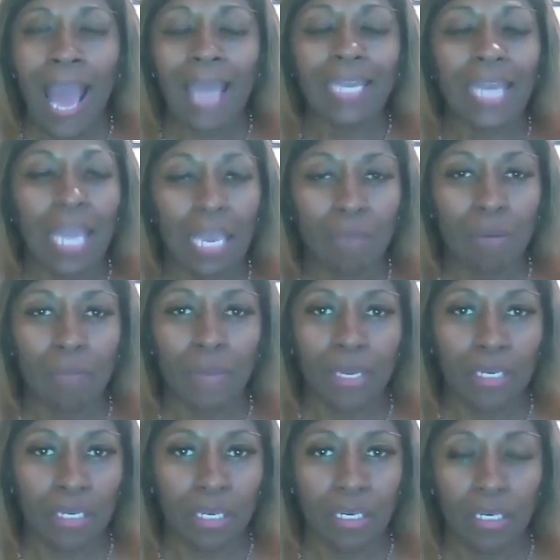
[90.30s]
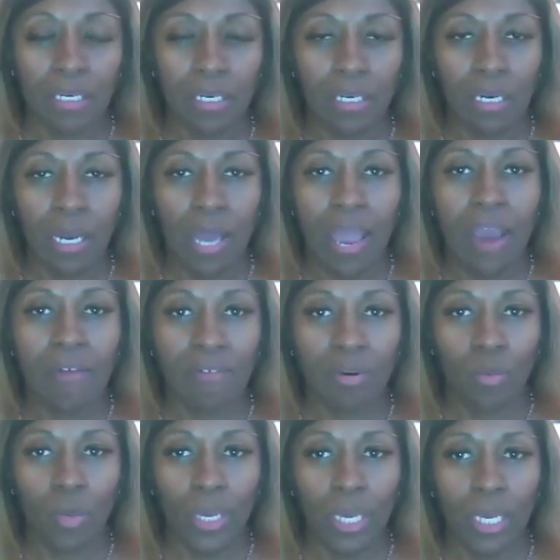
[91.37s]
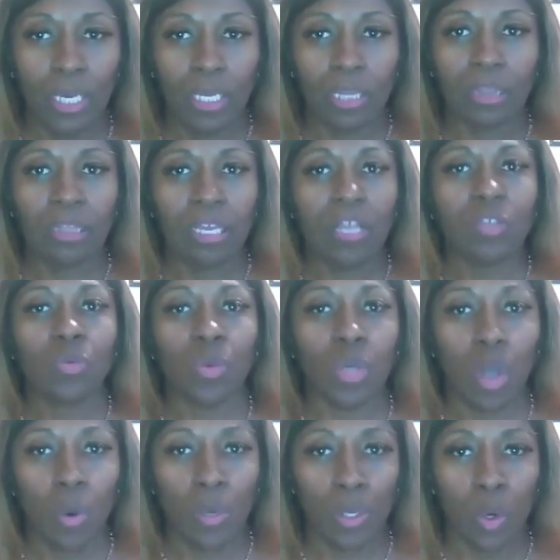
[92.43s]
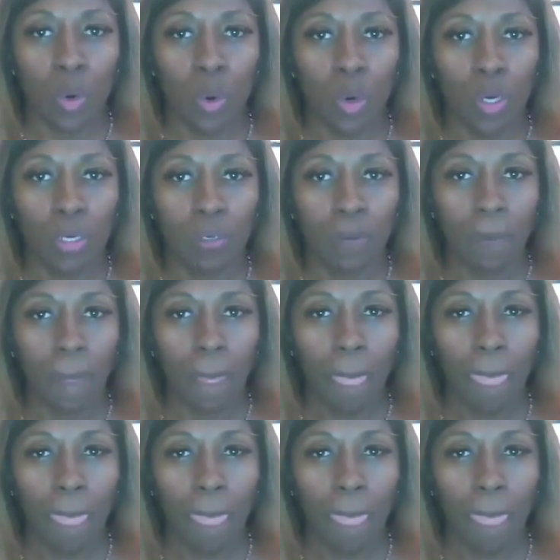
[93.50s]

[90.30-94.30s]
I came up in a era where things were going on,